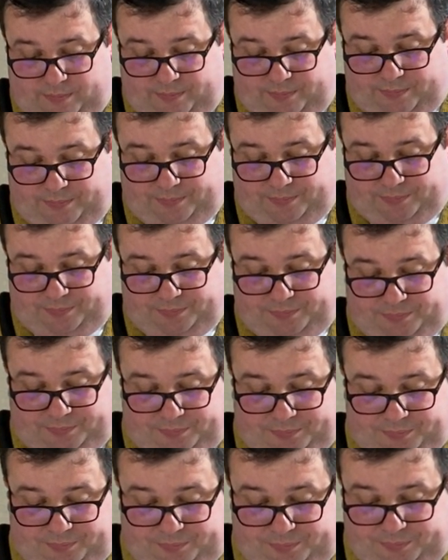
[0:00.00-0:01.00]

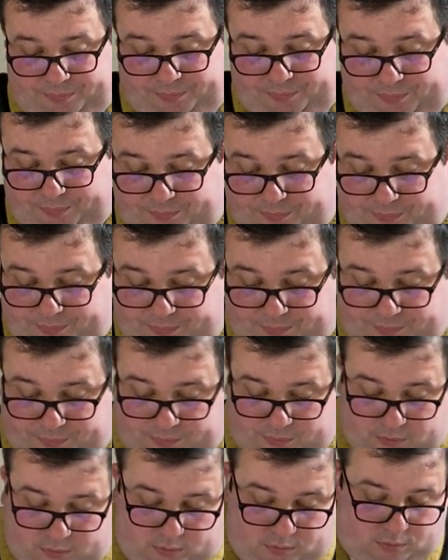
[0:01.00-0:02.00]
(silence)